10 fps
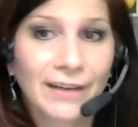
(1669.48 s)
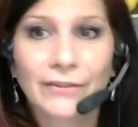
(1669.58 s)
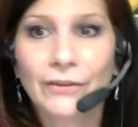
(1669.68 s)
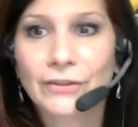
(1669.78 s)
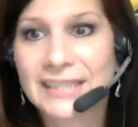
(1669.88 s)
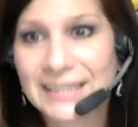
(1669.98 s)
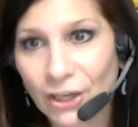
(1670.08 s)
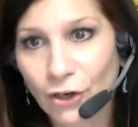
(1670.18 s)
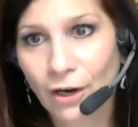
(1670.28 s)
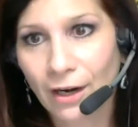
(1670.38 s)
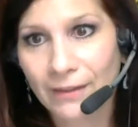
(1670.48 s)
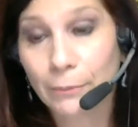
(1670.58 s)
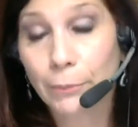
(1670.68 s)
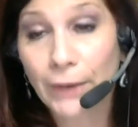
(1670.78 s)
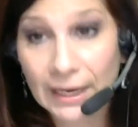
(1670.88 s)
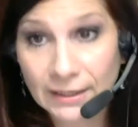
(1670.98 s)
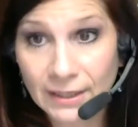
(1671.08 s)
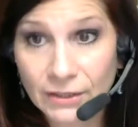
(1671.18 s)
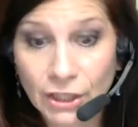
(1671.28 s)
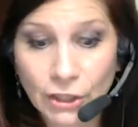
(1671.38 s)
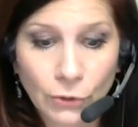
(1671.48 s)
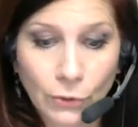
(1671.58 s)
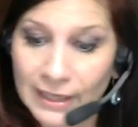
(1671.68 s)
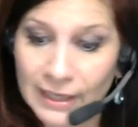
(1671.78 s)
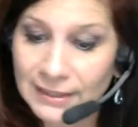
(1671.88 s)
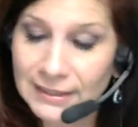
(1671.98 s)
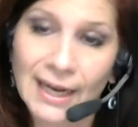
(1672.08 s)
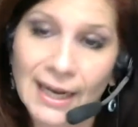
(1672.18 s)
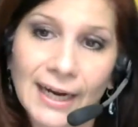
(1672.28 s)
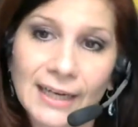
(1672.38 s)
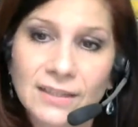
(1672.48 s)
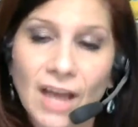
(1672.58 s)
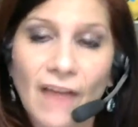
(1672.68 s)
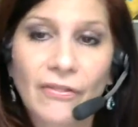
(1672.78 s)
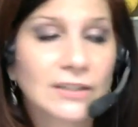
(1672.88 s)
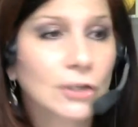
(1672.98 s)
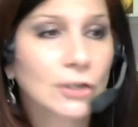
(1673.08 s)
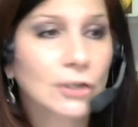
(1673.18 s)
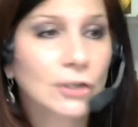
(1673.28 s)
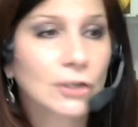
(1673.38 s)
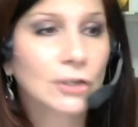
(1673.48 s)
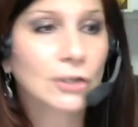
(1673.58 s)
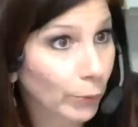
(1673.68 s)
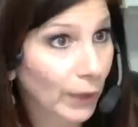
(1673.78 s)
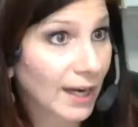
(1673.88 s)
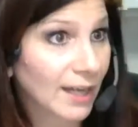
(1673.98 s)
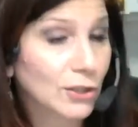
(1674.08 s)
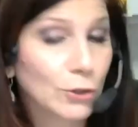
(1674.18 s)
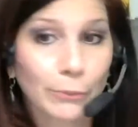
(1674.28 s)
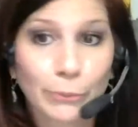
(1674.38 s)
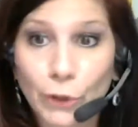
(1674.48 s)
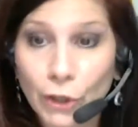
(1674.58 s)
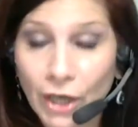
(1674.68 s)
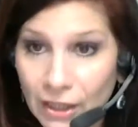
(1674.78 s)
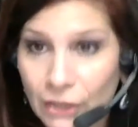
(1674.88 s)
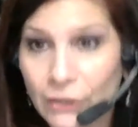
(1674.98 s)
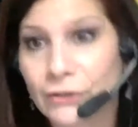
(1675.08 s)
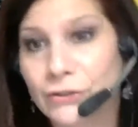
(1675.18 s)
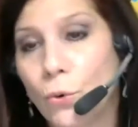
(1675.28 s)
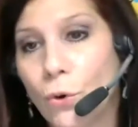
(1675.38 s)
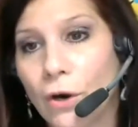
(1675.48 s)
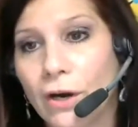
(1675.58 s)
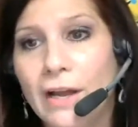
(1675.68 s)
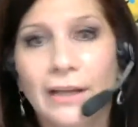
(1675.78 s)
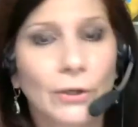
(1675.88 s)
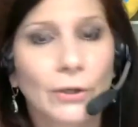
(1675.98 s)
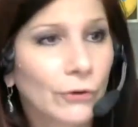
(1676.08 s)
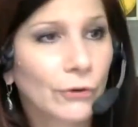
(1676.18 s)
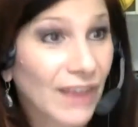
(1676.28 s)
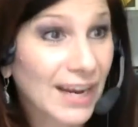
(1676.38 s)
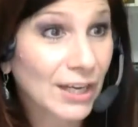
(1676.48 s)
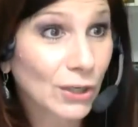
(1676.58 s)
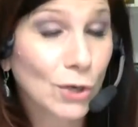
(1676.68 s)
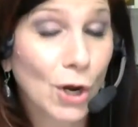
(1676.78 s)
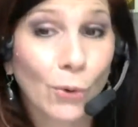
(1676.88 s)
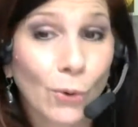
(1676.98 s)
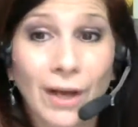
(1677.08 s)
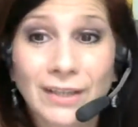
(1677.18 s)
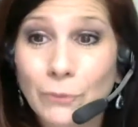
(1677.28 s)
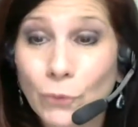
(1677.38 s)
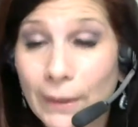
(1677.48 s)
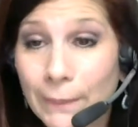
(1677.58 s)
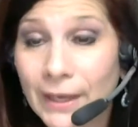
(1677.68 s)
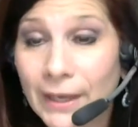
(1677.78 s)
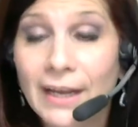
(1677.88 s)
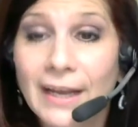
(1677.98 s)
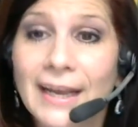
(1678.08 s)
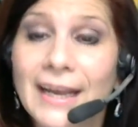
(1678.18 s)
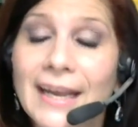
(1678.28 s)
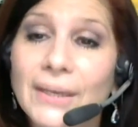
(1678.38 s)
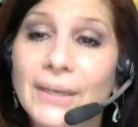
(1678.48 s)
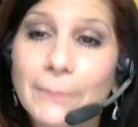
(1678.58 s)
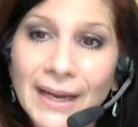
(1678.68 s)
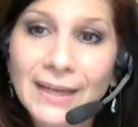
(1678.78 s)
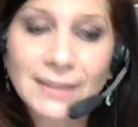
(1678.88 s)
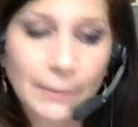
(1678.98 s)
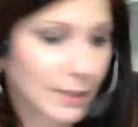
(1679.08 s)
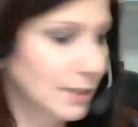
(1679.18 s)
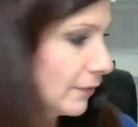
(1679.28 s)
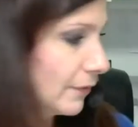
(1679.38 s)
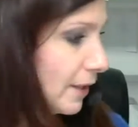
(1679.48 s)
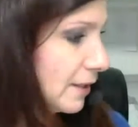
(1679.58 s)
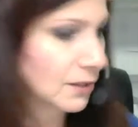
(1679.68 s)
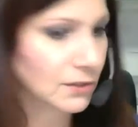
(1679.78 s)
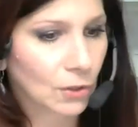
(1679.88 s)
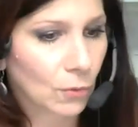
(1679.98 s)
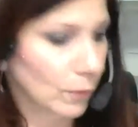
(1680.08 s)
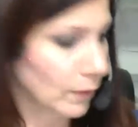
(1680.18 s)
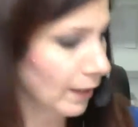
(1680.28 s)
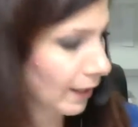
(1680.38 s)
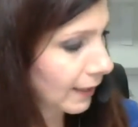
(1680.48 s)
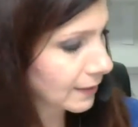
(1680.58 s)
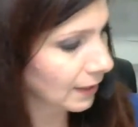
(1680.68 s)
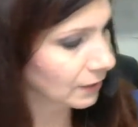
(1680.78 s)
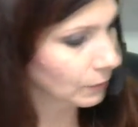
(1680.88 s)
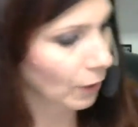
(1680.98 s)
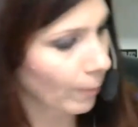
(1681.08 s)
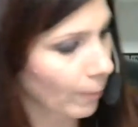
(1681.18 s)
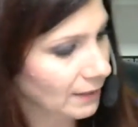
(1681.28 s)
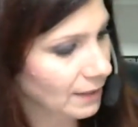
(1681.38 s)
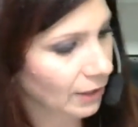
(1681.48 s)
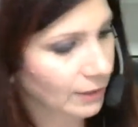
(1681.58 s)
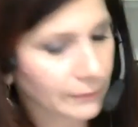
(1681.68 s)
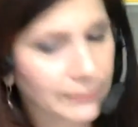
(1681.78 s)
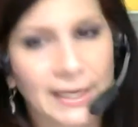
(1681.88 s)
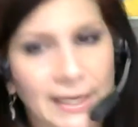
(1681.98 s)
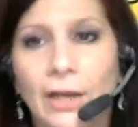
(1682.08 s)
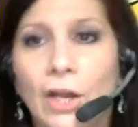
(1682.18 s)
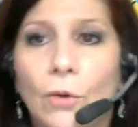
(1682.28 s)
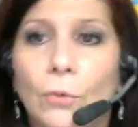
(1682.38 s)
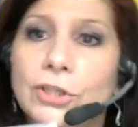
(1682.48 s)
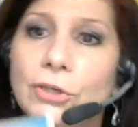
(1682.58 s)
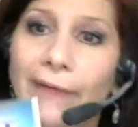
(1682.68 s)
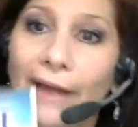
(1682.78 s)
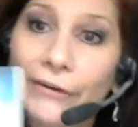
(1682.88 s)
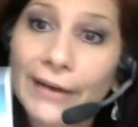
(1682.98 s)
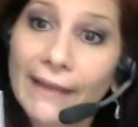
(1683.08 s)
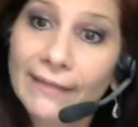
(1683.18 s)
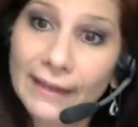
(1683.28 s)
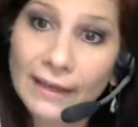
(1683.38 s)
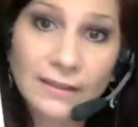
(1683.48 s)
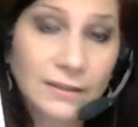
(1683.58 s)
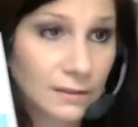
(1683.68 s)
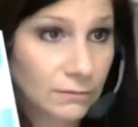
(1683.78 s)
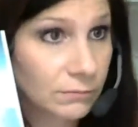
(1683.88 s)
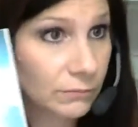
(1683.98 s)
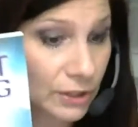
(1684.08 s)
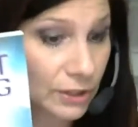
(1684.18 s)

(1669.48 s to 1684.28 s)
there's a sticker on it that brands it to you. Inside, it's got things that are part of your brand, your colors, your thank you note, some ribbon. It makes a big difference. So like I said, as we go back to there and we say, would you rather get this, which